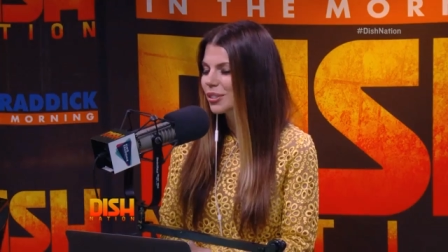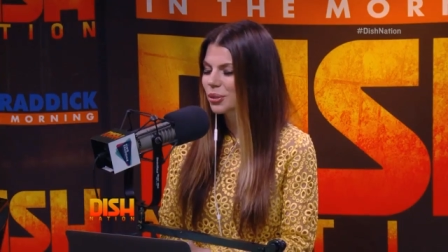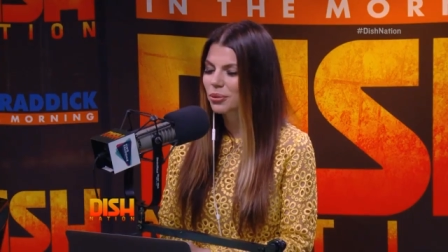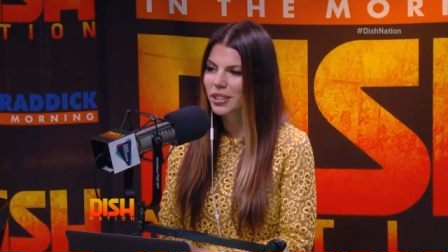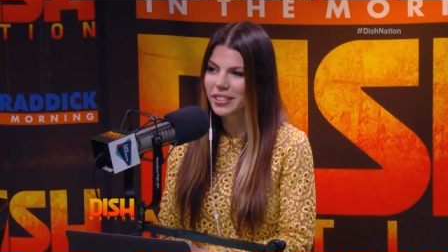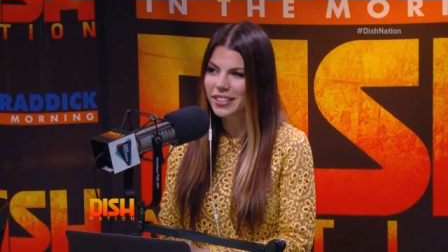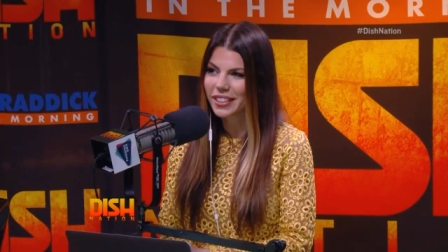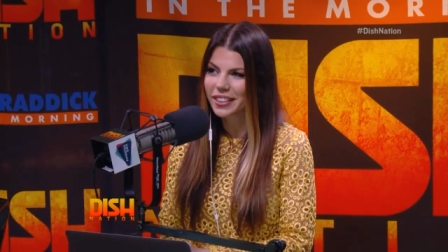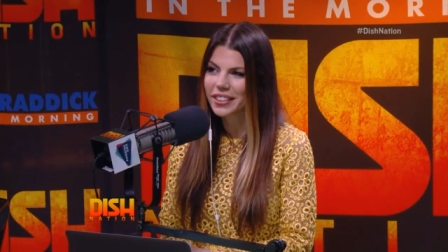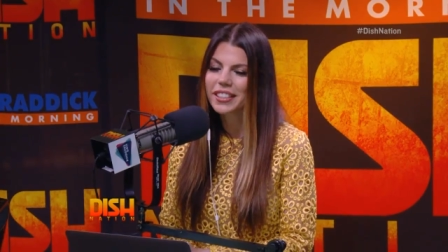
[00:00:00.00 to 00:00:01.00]
there's a
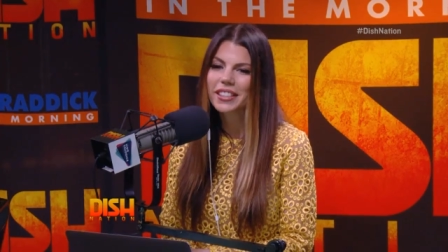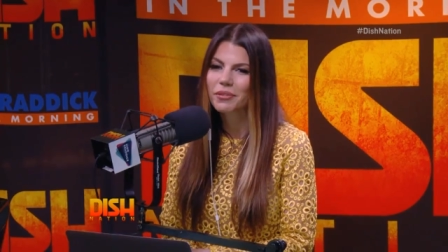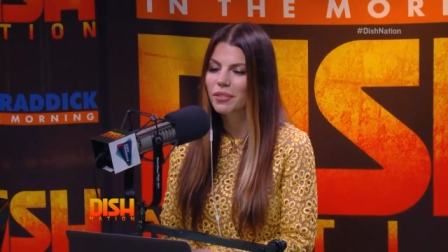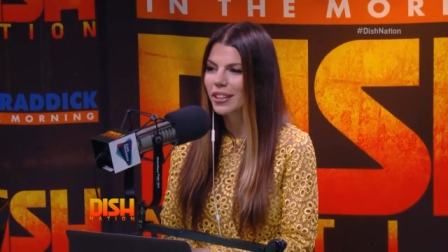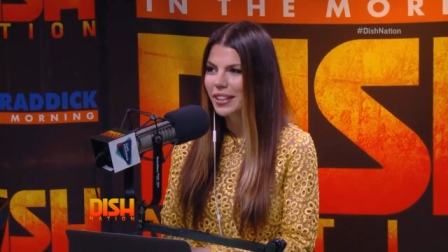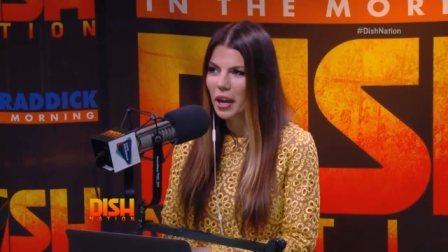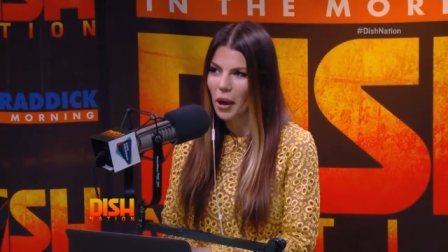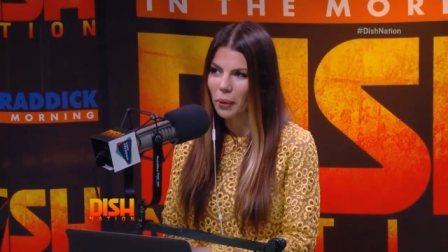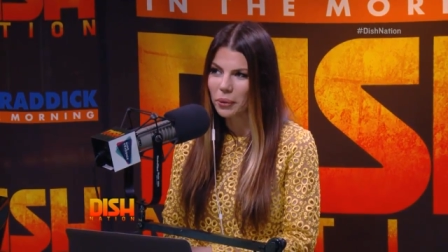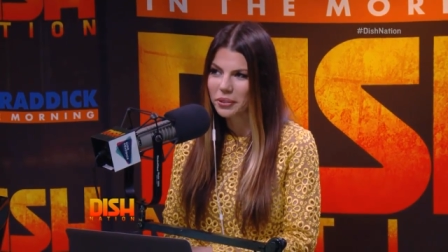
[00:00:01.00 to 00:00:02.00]
reason this
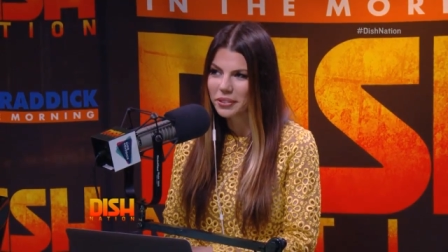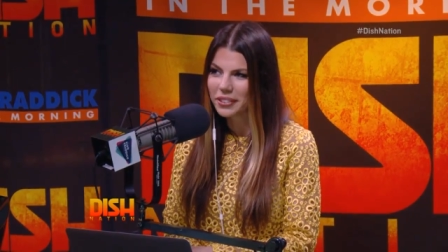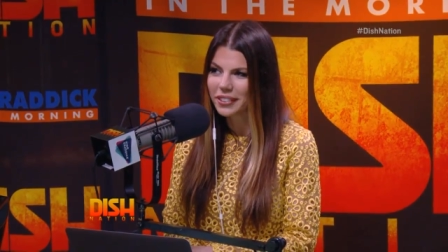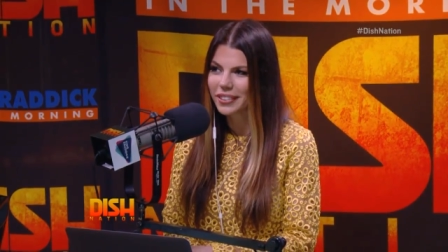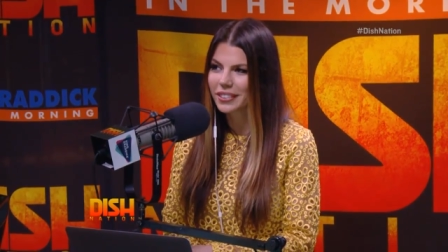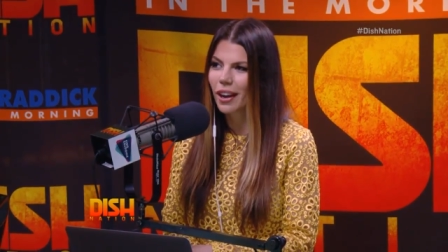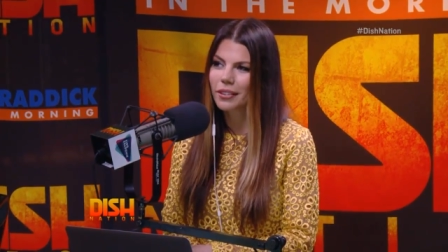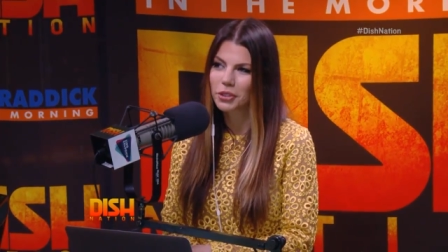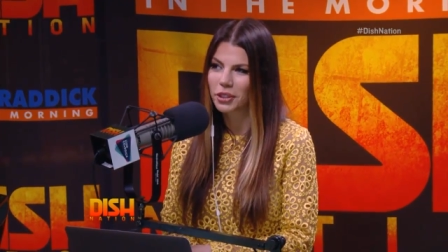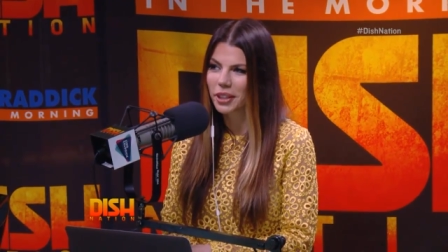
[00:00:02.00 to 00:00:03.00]
video is
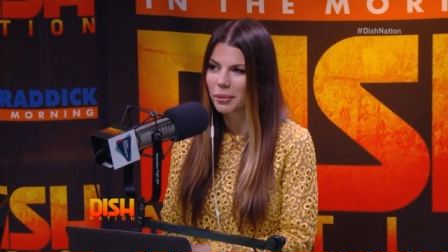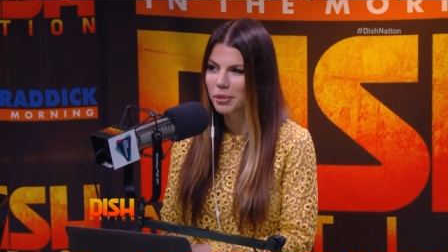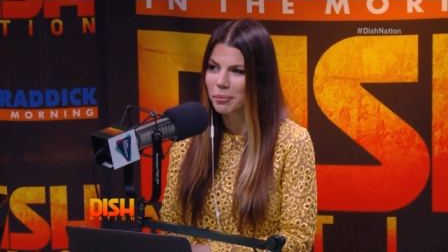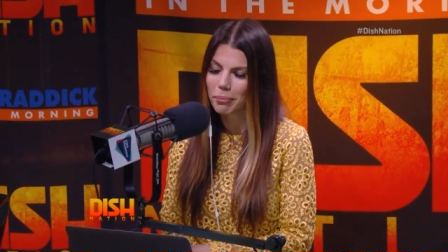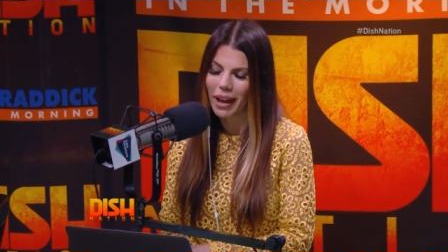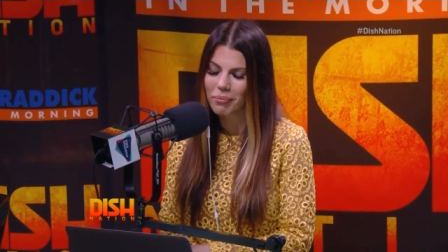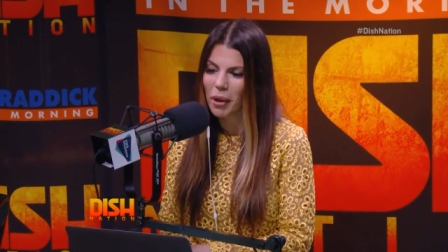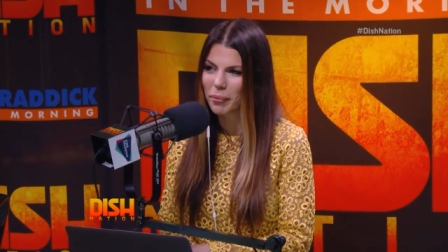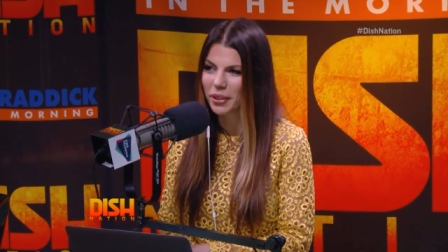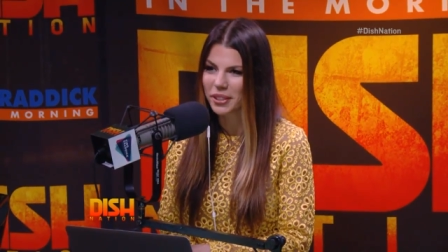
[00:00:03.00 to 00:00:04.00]
conjuring up some bad
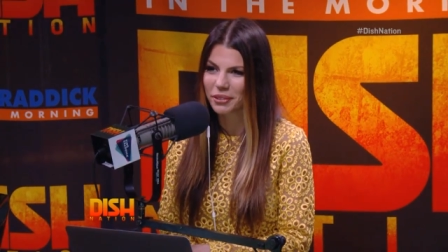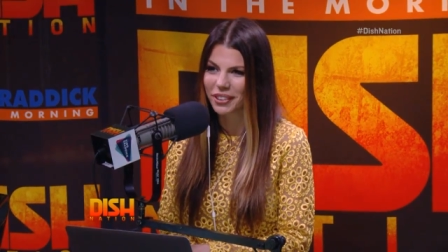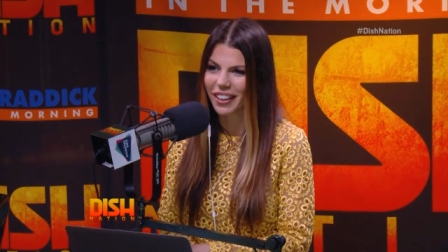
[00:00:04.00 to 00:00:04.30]
memories for